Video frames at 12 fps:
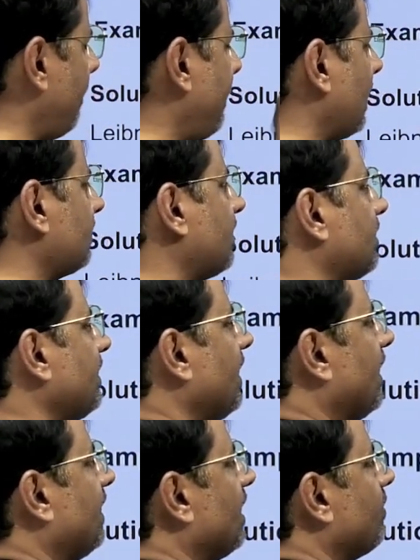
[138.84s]
Now, let's
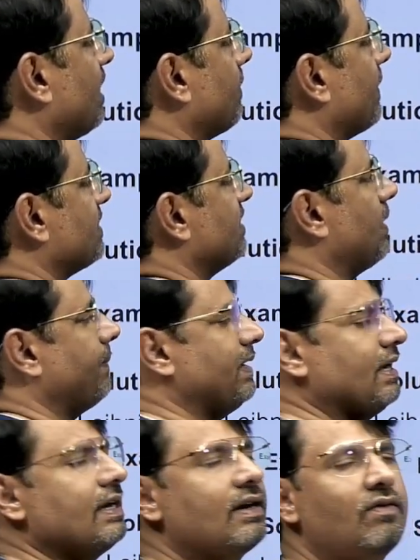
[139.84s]
talk that if here we
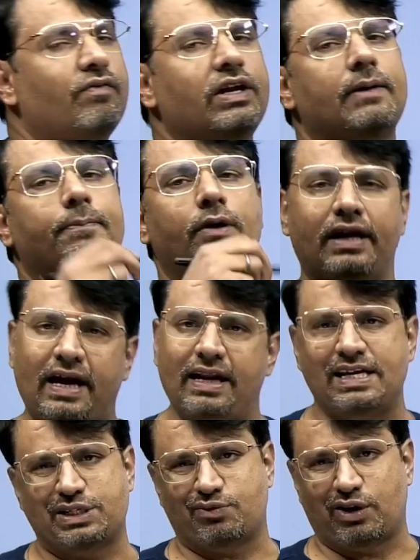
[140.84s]
will have it as 1 upon
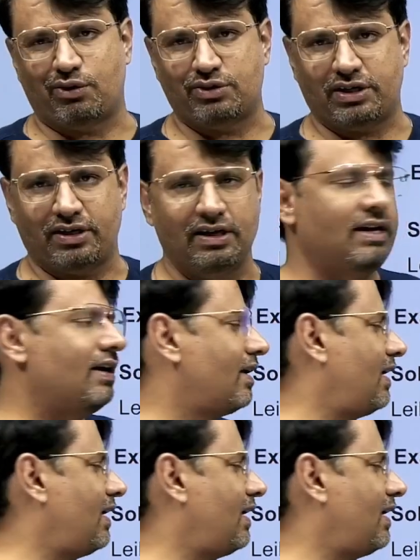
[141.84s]
n square, right?